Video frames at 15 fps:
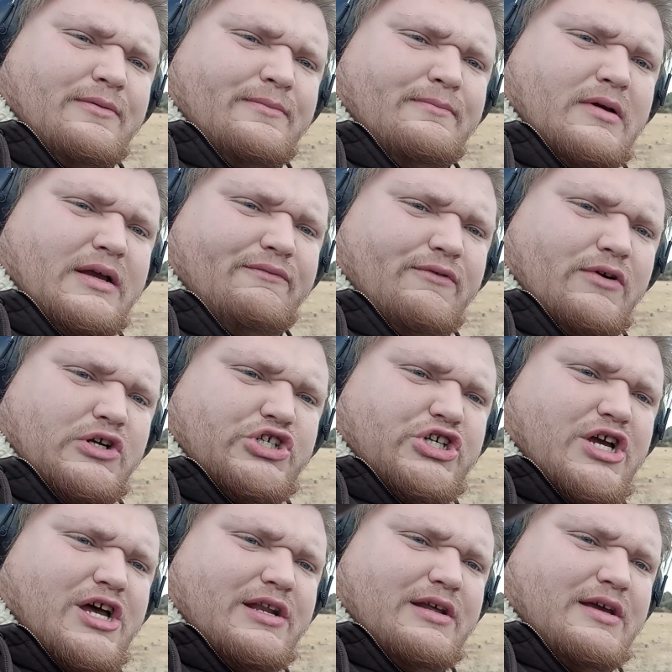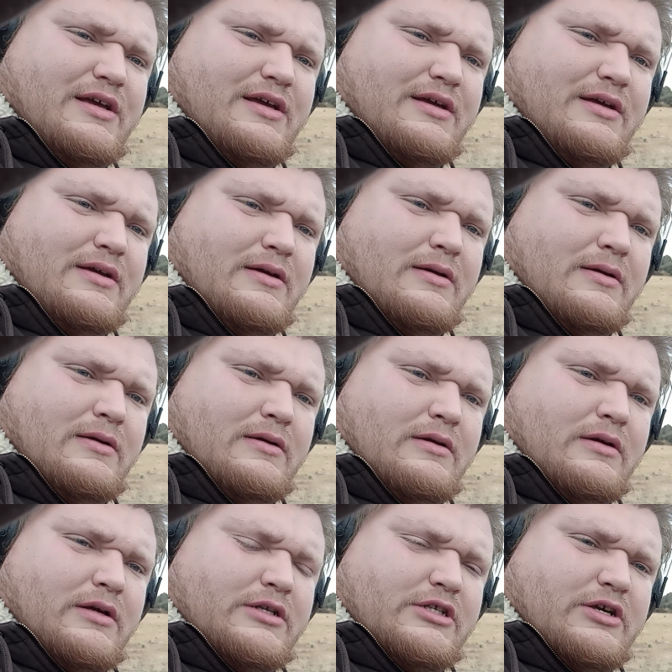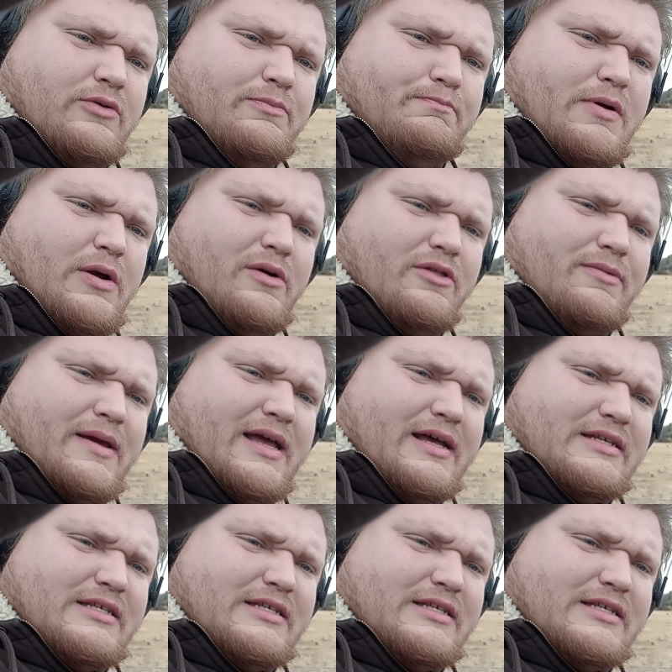my first shot. So bear with me, guys.